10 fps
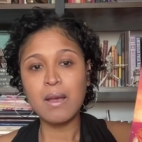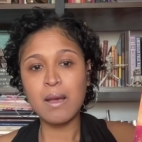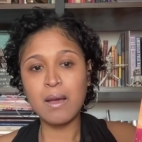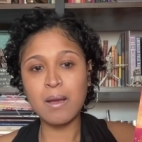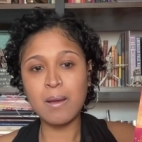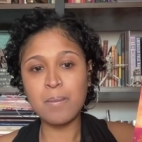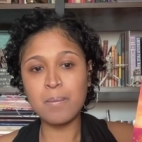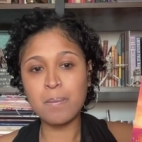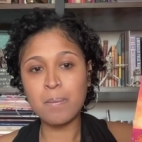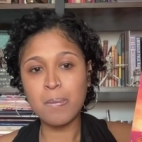
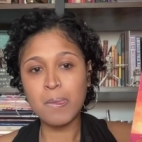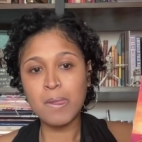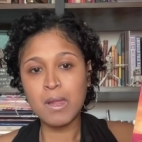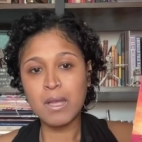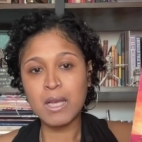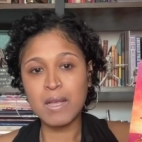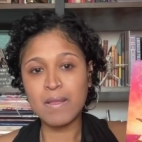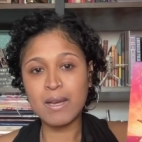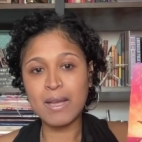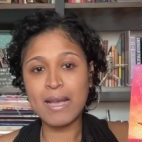Um, and
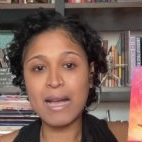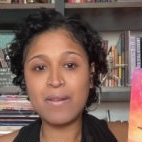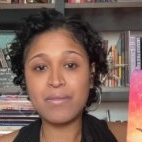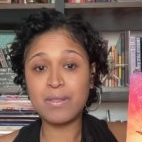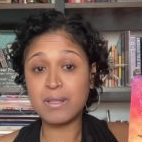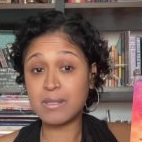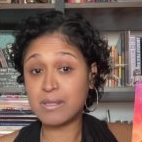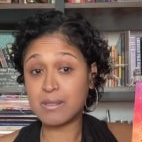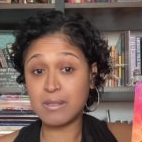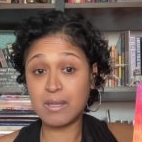then I have
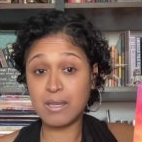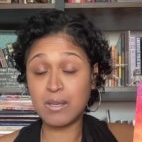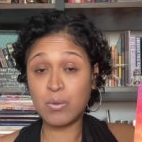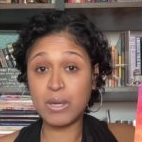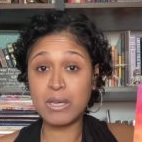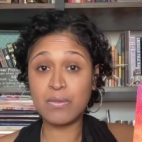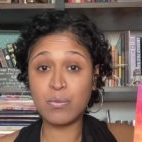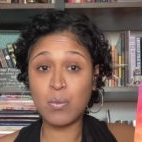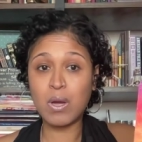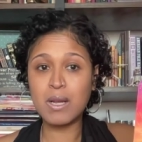this the Queen of
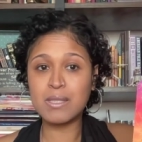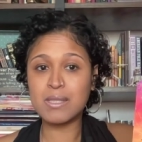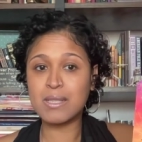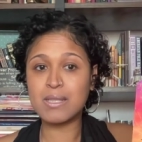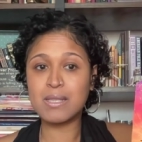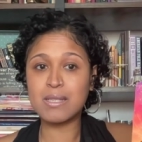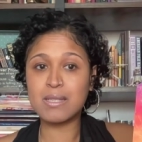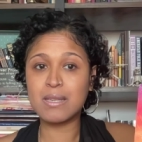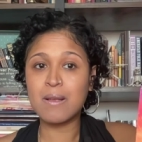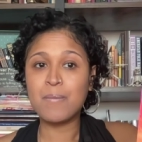Wands. This
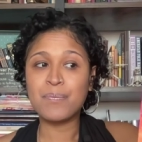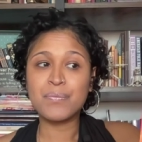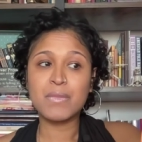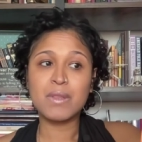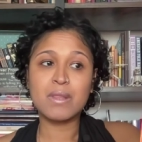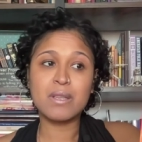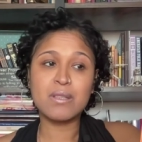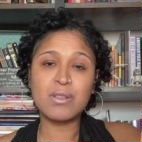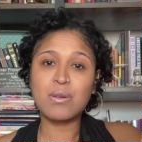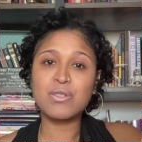is the
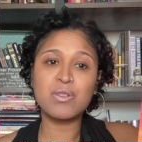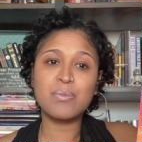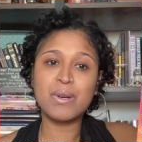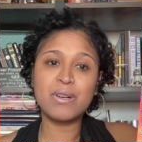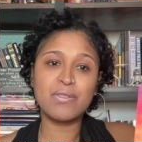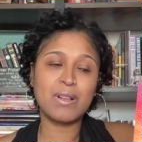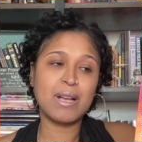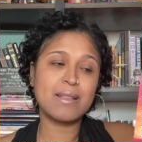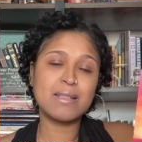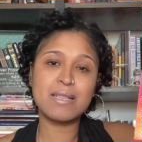social butterfly.
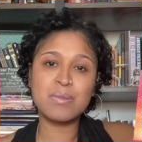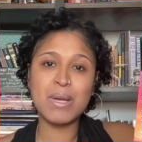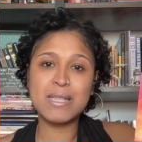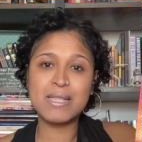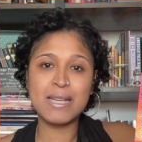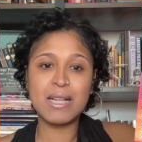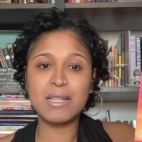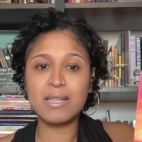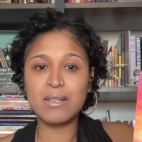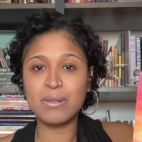This is my
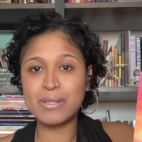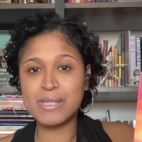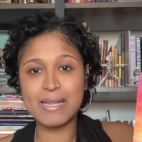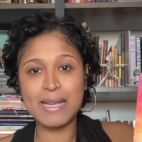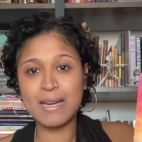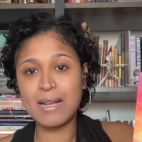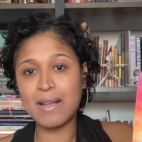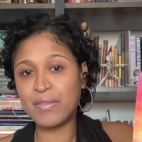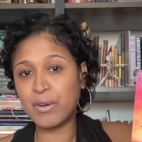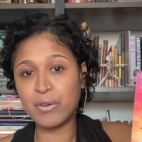Stella or Stan
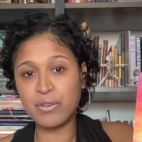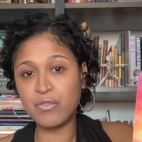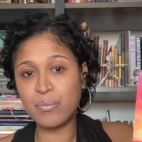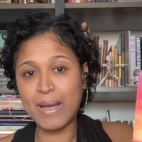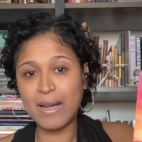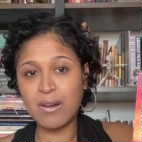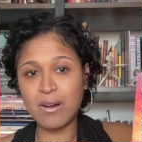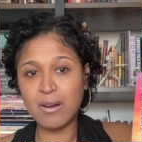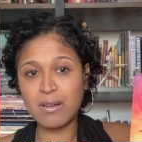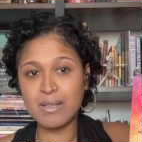got their groove back
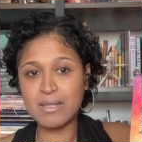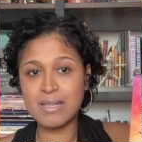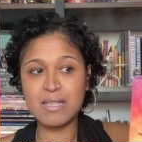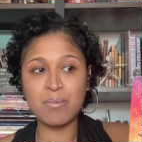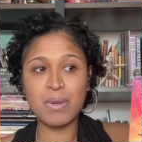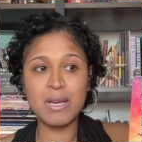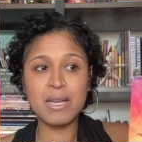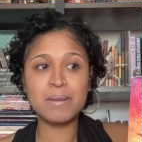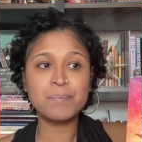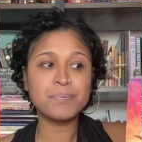card. This is somebody